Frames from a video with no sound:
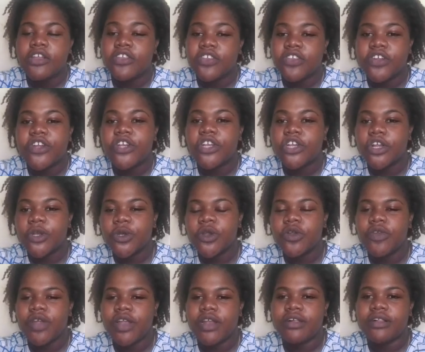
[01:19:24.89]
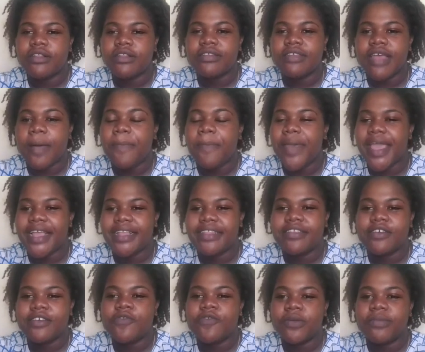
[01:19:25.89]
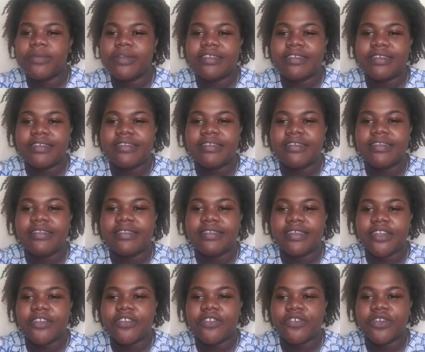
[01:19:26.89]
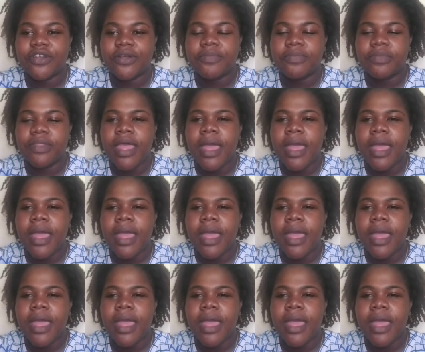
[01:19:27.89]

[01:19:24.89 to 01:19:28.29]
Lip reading: Sir Joshua Reynolds, a painter from the 16th century,